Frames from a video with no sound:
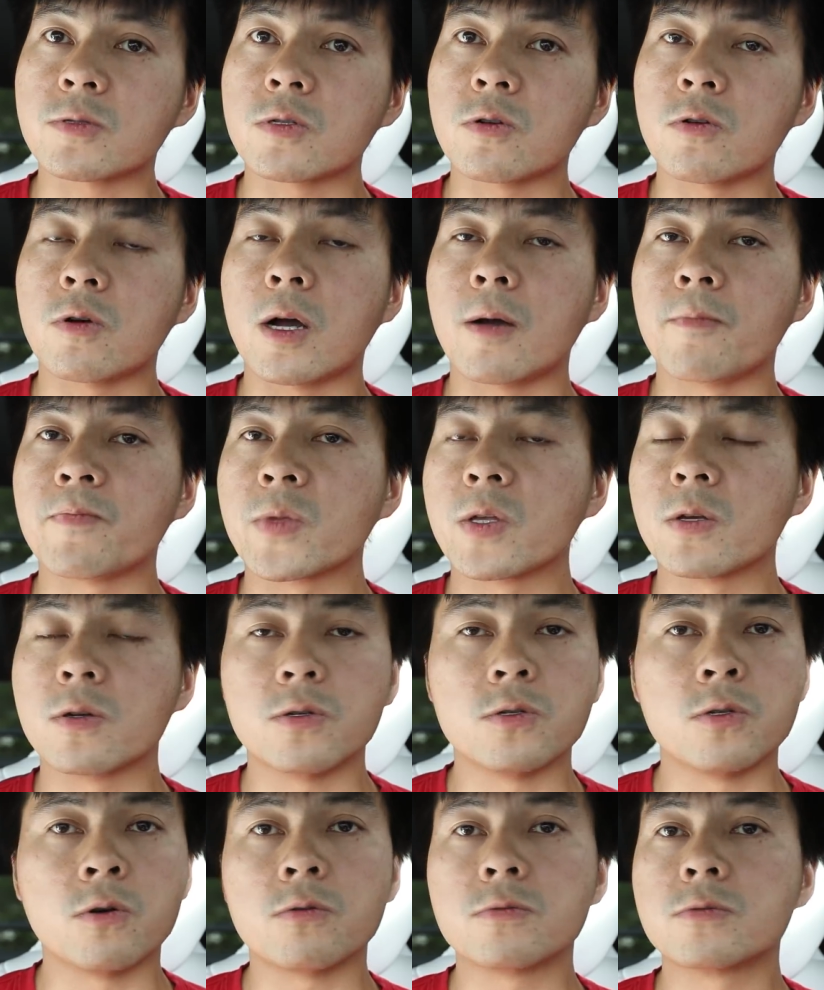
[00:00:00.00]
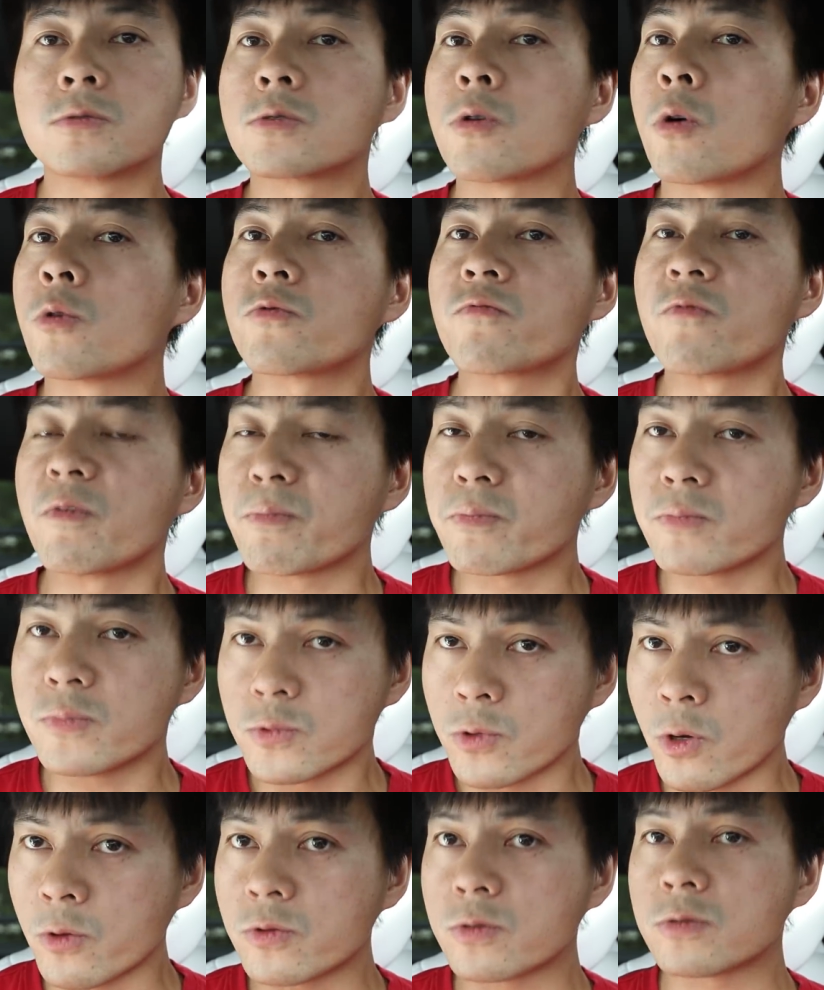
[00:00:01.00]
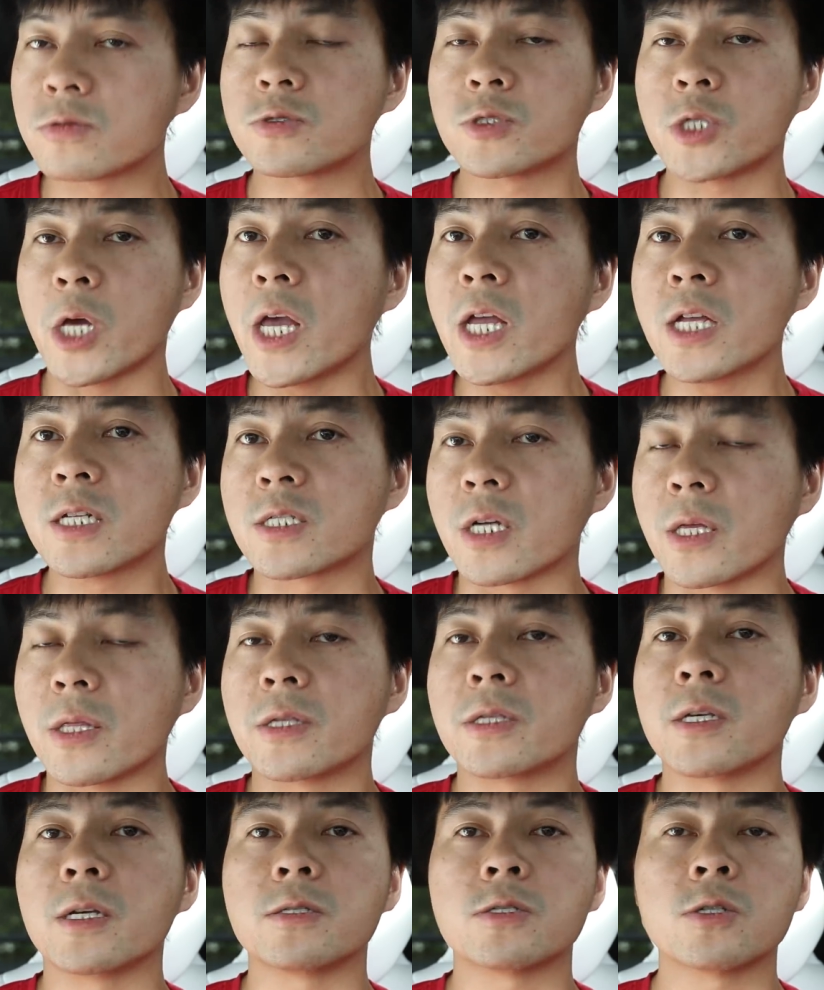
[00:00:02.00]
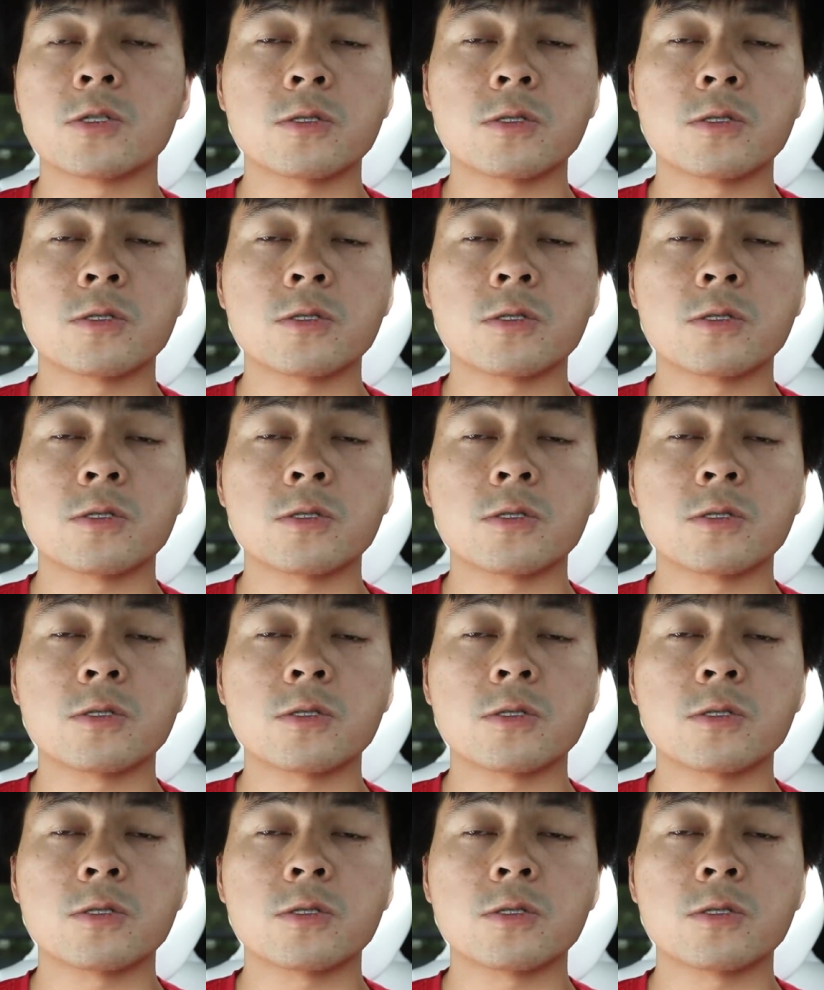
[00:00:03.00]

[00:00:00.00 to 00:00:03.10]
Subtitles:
So don't change anything.